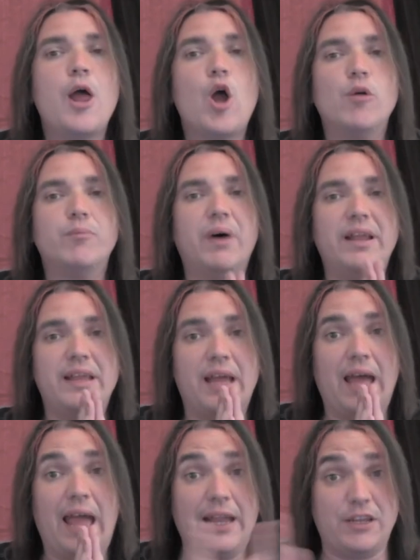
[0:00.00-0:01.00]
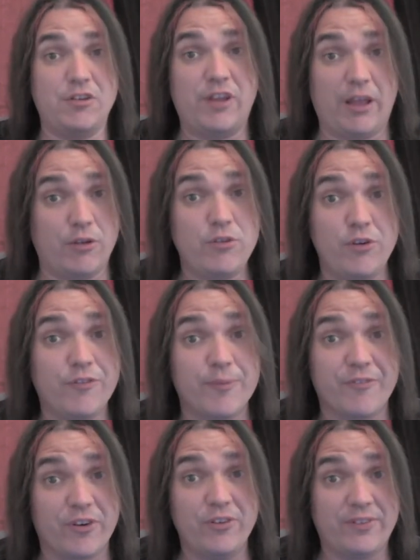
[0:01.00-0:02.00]
But I can tell you
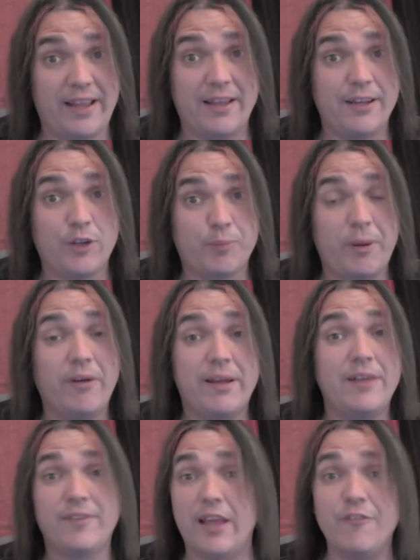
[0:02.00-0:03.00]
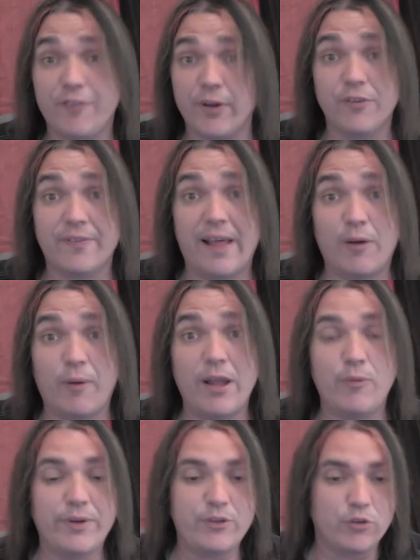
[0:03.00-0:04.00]
from firsthand experience, it feels that way
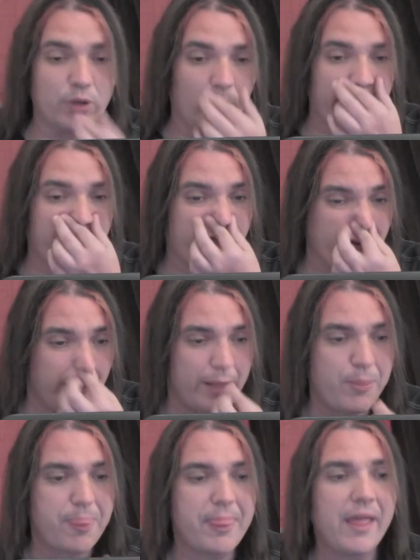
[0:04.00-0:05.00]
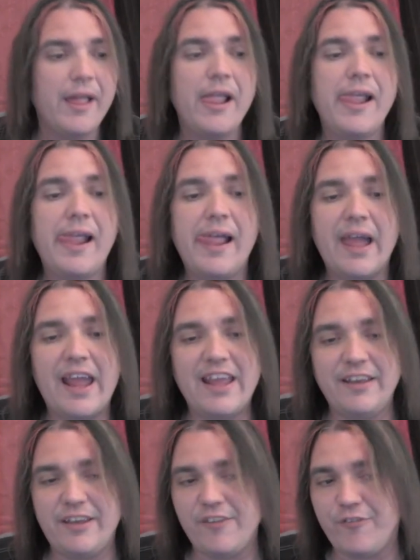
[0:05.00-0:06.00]
when you're going through it.
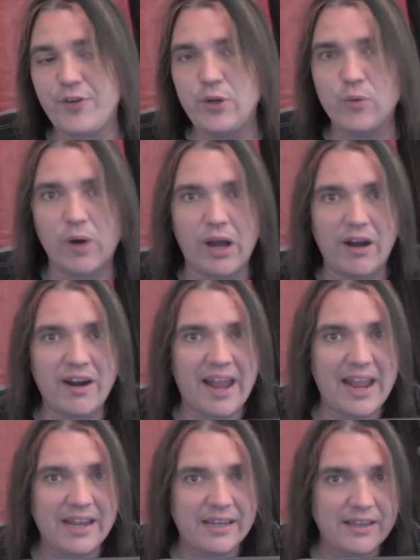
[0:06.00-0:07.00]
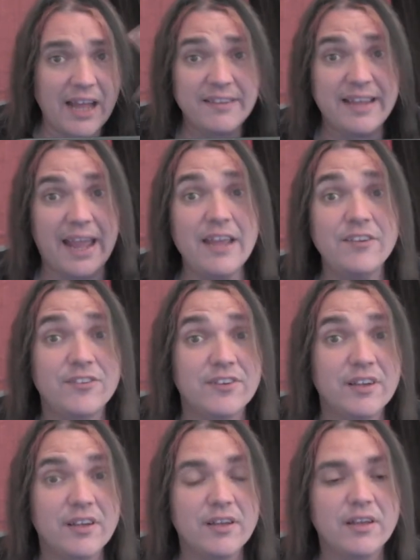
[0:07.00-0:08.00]
And if you are a nutcase,
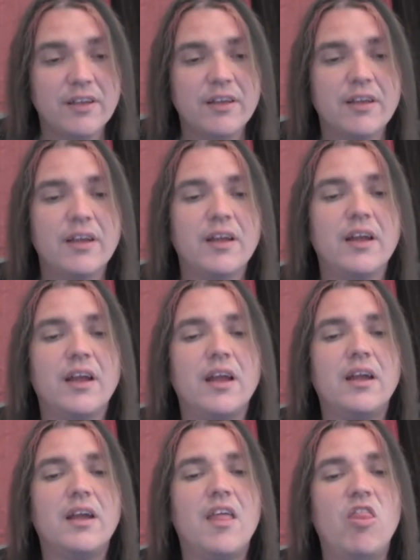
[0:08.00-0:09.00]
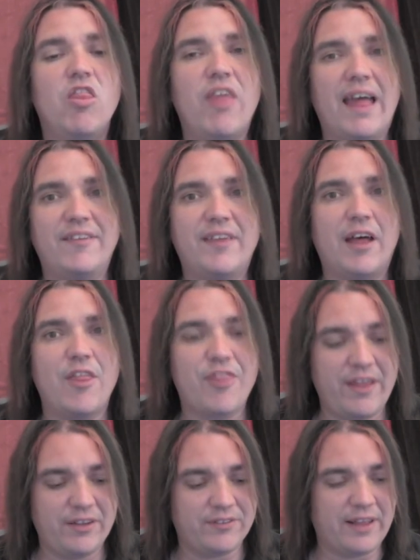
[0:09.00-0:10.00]
that's how
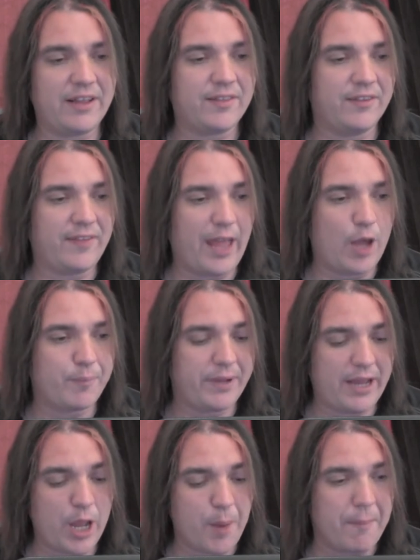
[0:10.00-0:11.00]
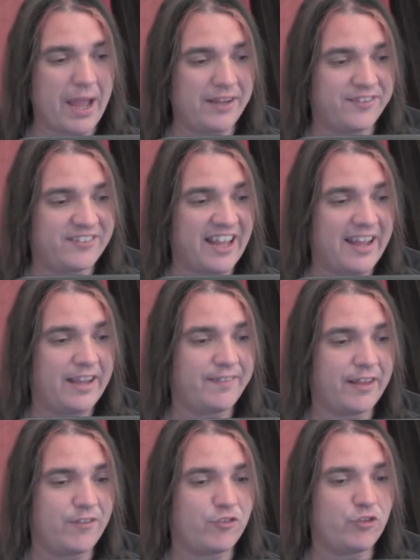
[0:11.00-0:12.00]
things like this happen. Am I saying
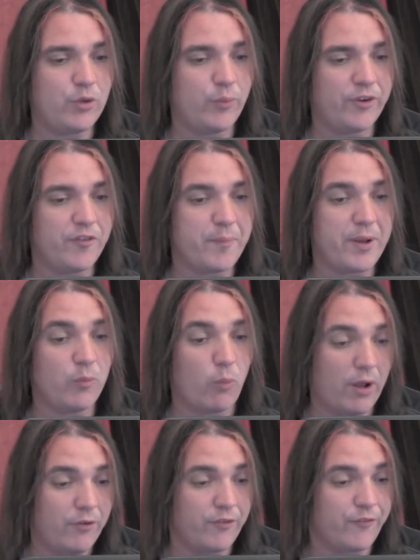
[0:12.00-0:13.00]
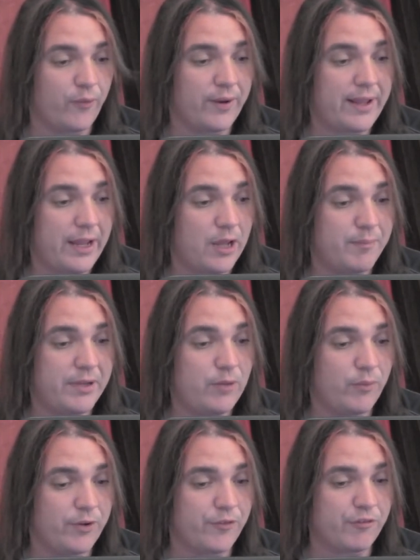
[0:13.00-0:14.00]
that if she would have been wonderful to him, he
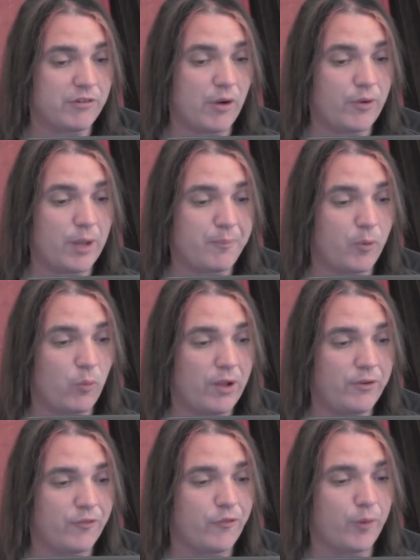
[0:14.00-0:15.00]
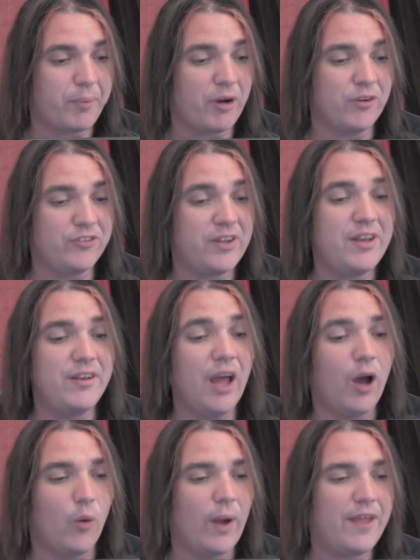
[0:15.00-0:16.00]
would have grown up a wonderful person?
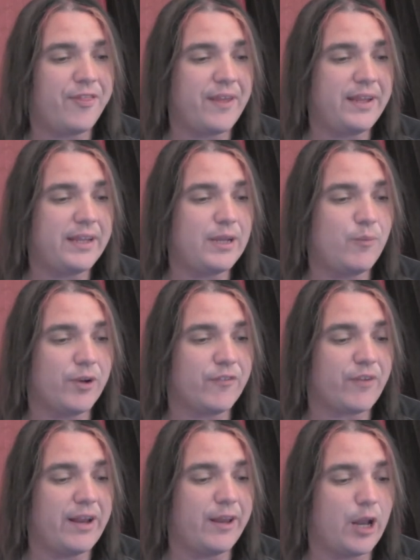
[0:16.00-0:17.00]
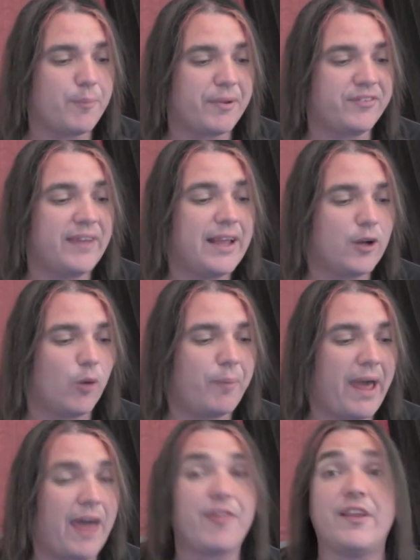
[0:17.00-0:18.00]
No, I think he would have ended up a
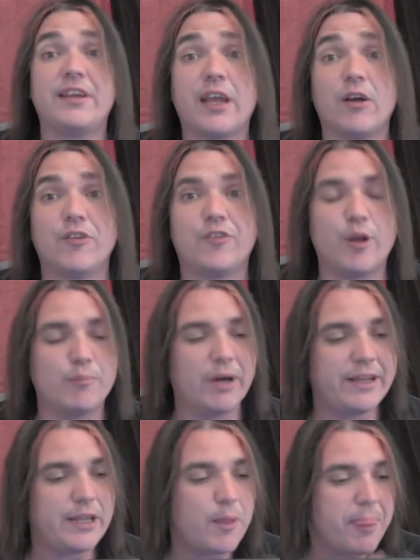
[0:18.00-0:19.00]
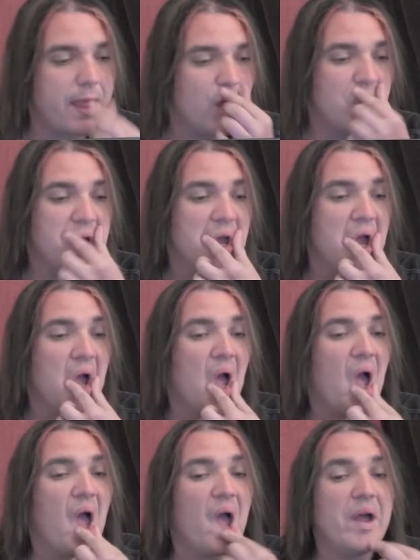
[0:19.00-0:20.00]
psychopath and killed somebody.
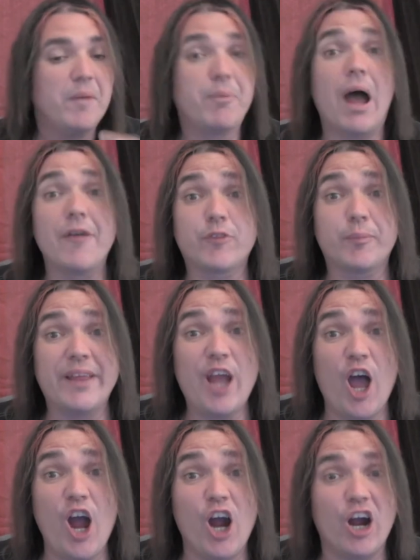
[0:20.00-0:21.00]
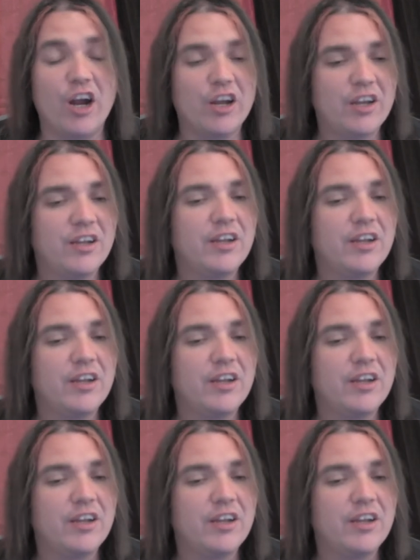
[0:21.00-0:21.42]
Possibly her.